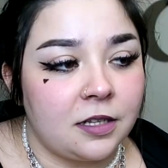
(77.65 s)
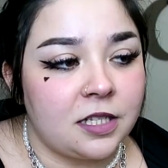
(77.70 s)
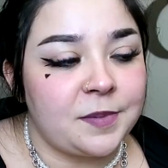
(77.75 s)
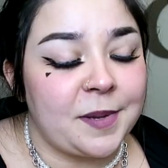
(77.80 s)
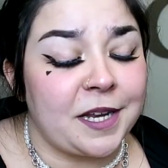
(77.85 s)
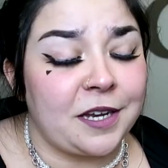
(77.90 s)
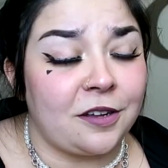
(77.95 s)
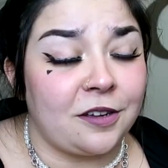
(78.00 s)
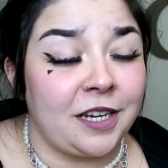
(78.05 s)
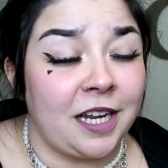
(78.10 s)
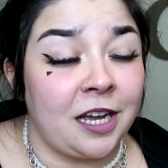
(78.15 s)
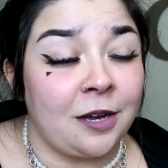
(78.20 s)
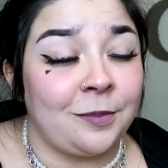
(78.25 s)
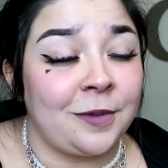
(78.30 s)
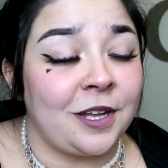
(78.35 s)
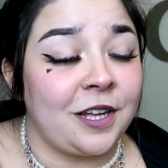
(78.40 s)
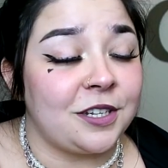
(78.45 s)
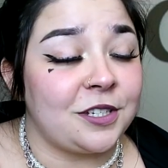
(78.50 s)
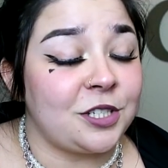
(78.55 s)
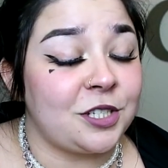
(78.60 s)
depending on how
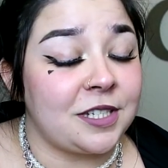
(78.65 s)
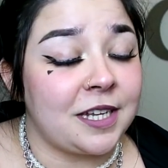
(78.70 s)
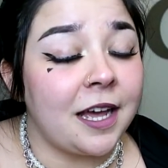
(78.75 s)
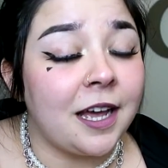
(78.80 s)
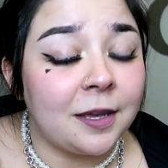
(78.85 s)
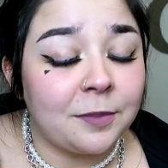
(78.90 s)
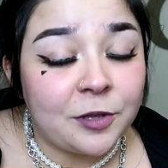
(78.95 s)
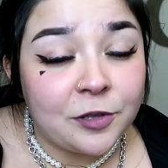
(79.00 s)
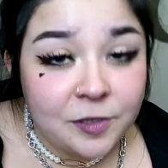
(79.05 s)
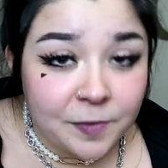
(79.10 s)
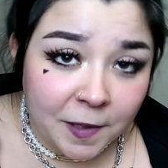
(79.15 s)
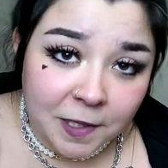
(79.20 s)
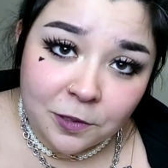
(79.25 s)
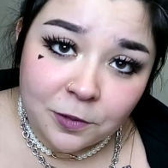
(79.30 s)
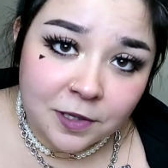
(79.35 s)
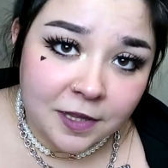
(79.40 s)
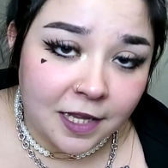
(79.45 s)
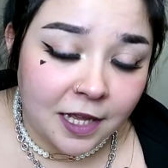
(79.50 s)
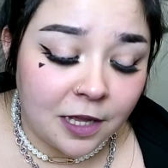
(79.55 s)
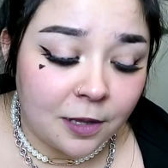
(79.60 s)
much time you spend
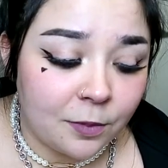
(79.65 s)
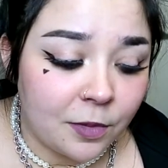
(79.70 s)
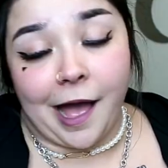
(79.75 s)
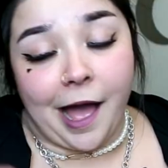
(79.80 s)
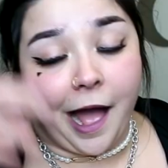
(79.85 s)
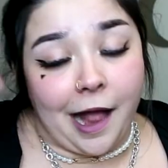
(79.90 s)
with them.